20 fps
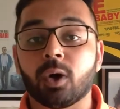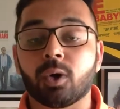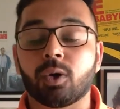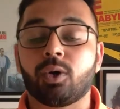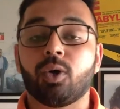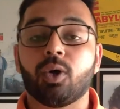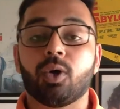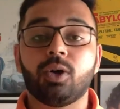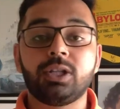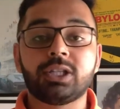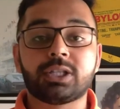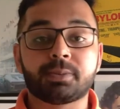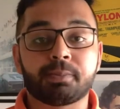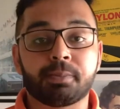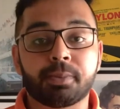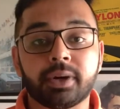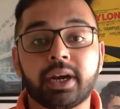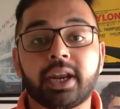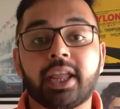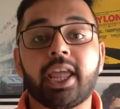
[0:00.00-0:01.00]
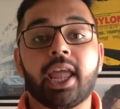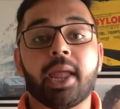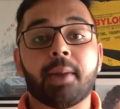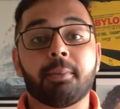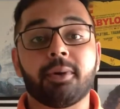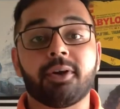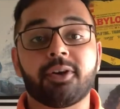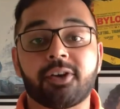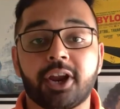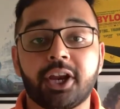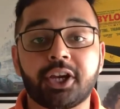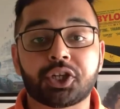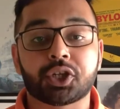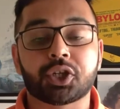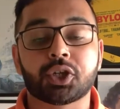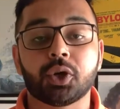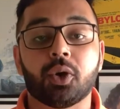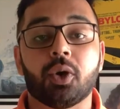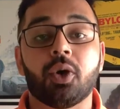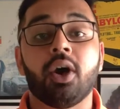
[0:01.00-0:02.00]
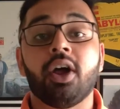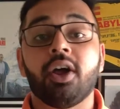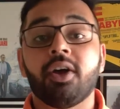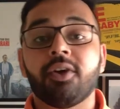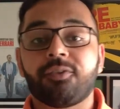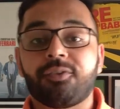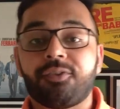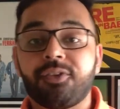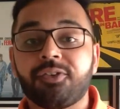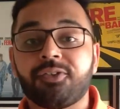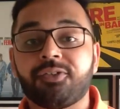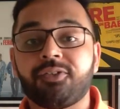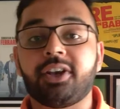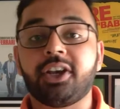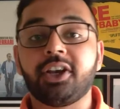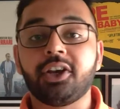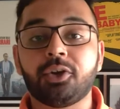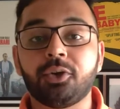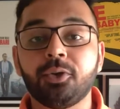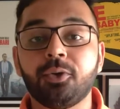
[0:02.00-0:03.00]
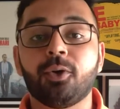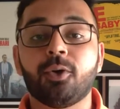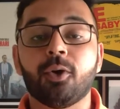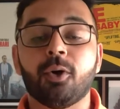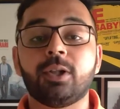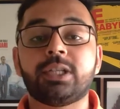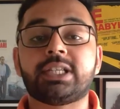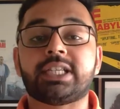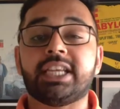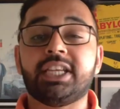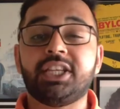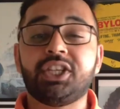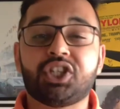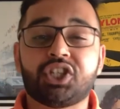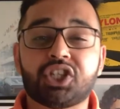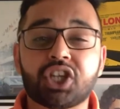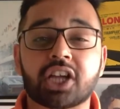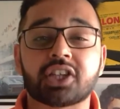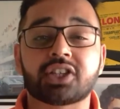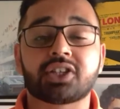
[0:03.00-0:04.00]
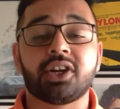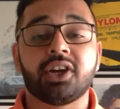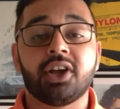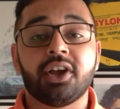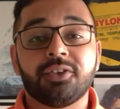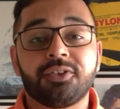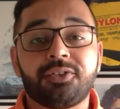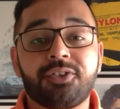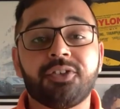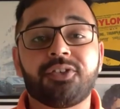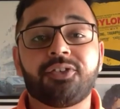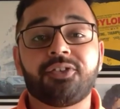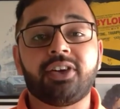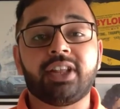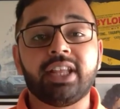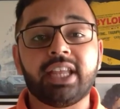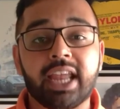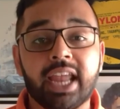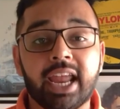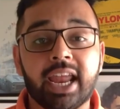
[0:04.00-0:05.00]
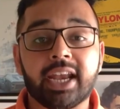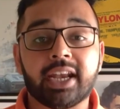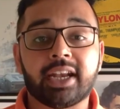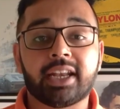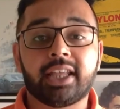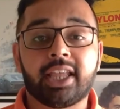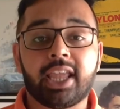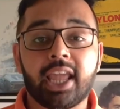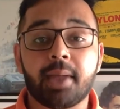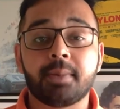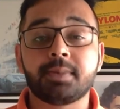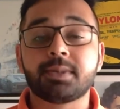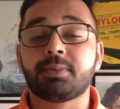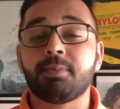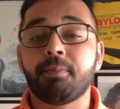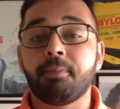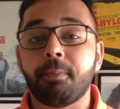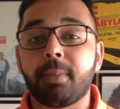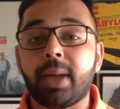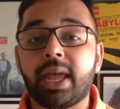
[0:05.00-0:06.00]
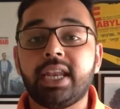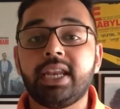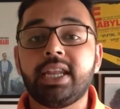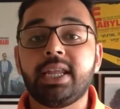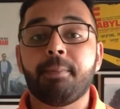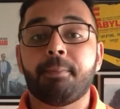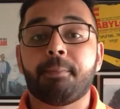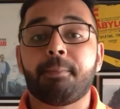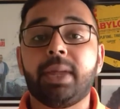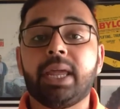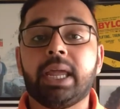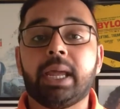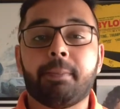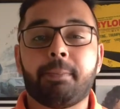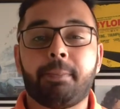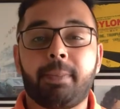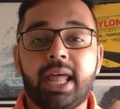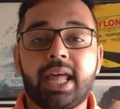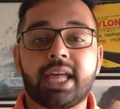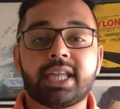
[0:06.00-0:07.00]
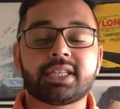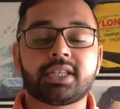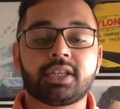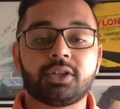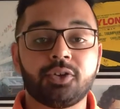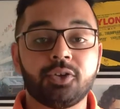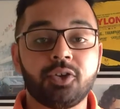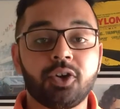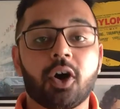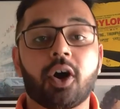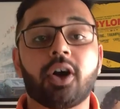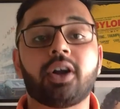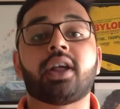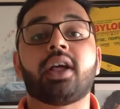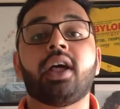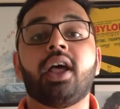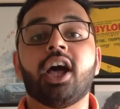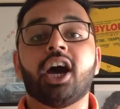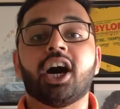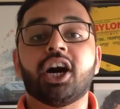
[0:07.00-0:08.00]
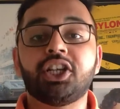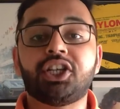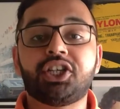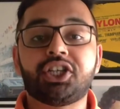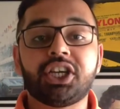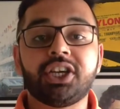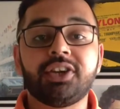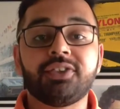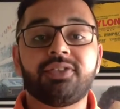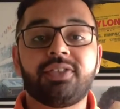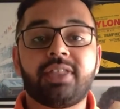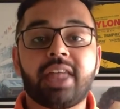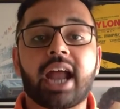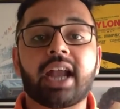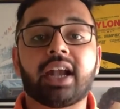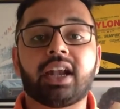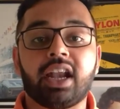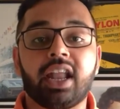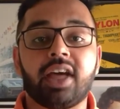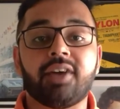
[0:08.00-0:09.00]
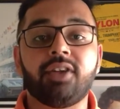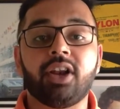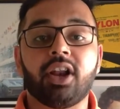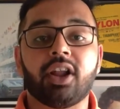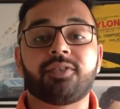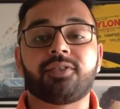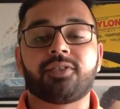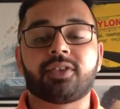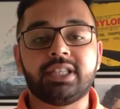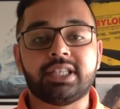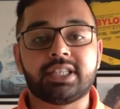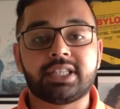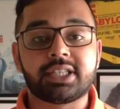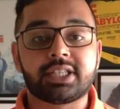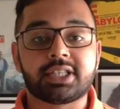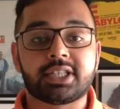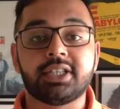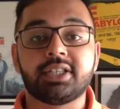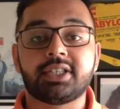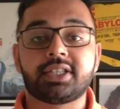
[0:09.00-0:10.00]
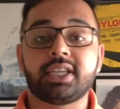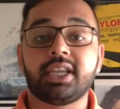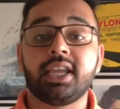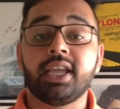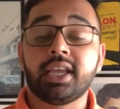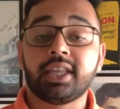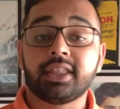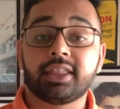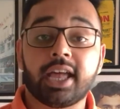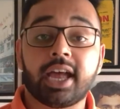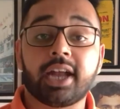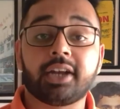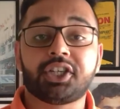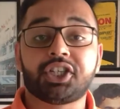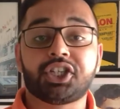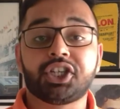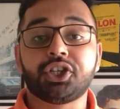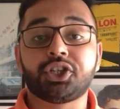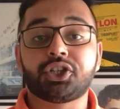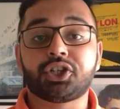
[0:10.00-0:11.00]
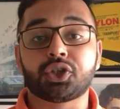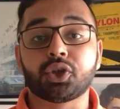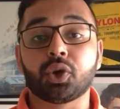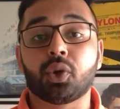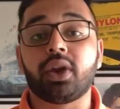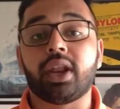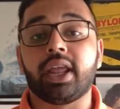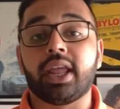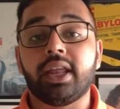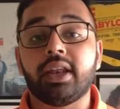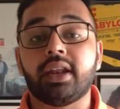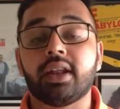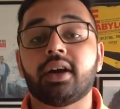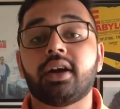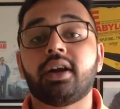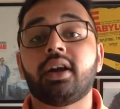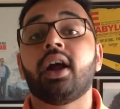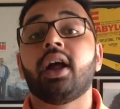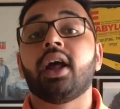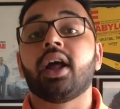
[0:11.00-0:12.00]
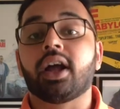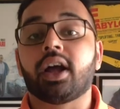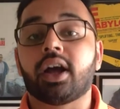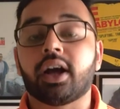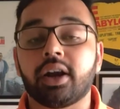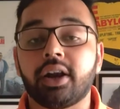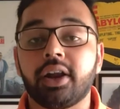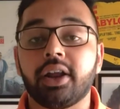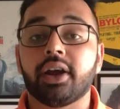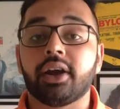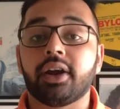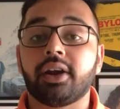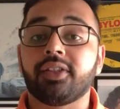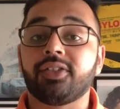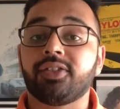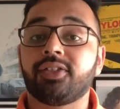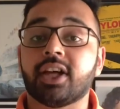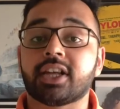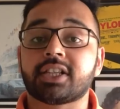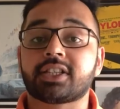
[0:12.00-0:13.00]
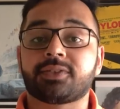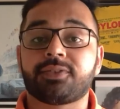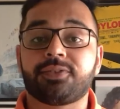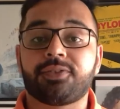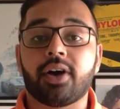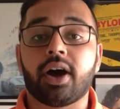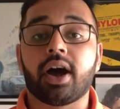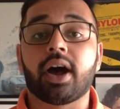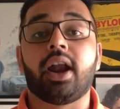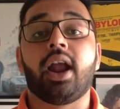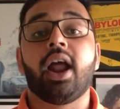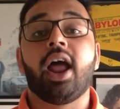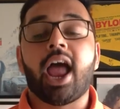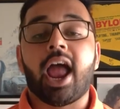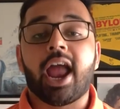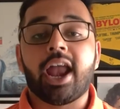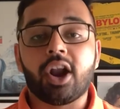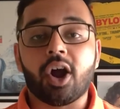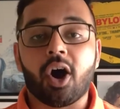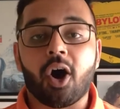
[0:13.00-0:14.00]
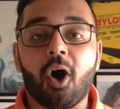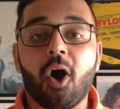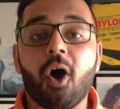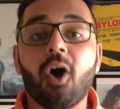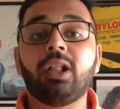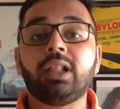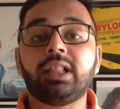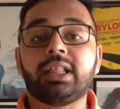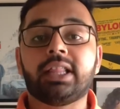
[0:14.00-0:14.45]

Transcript: goals per game ratio. 52 goals in just 58 games. Many big players do not achieve that level of consistency that she's shown in her career thus far. And all